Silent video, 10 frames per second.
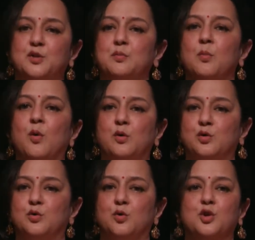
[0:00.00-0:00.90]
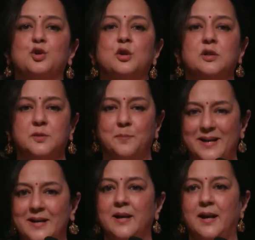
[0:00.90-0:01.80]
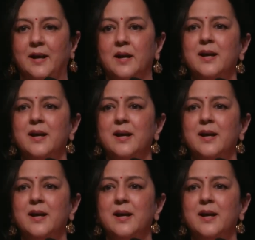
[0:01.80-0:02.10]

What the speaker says: more social spending,